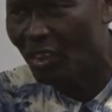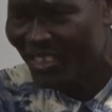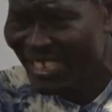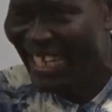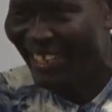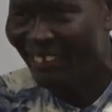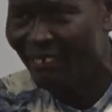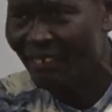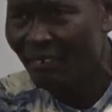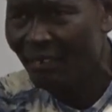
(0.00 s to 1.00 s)
We were scared.
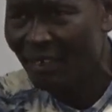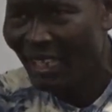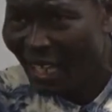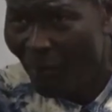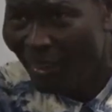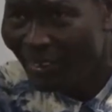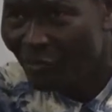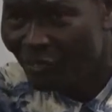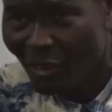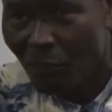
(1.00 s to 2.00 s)
Now how about
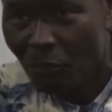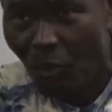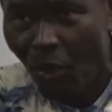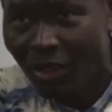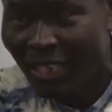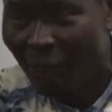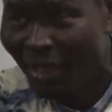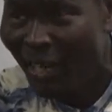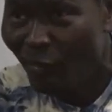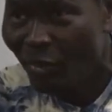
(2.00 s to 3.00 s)
if some more come?
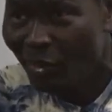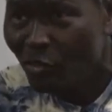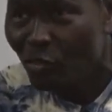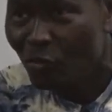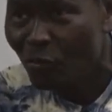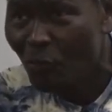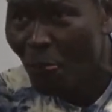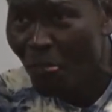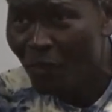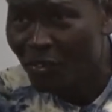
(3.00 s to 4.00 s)
How are you going to do?
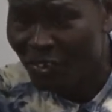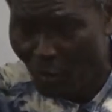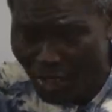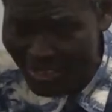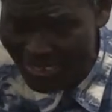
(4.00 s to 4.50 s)
See, they were